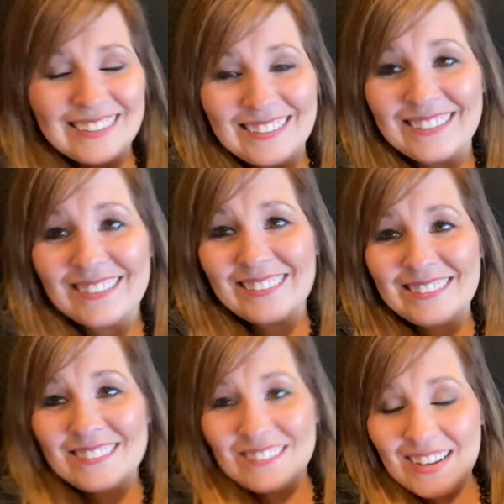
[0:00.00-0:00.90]
Christmas.
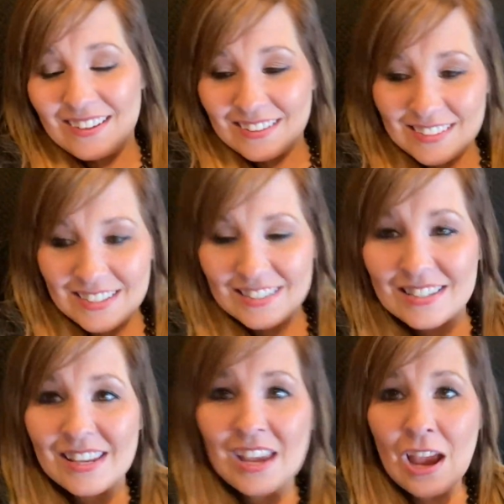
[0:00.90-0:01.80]
oh my
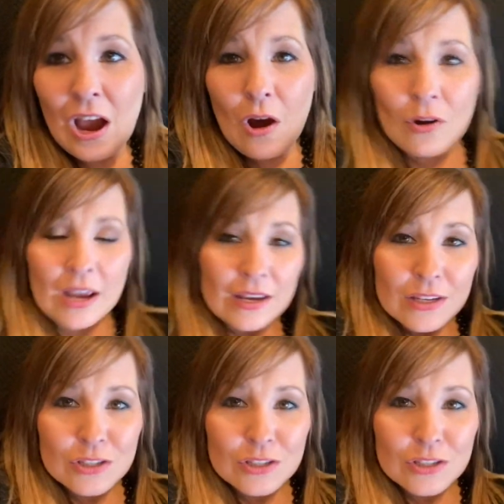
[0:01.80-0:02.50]
goodness. Okay,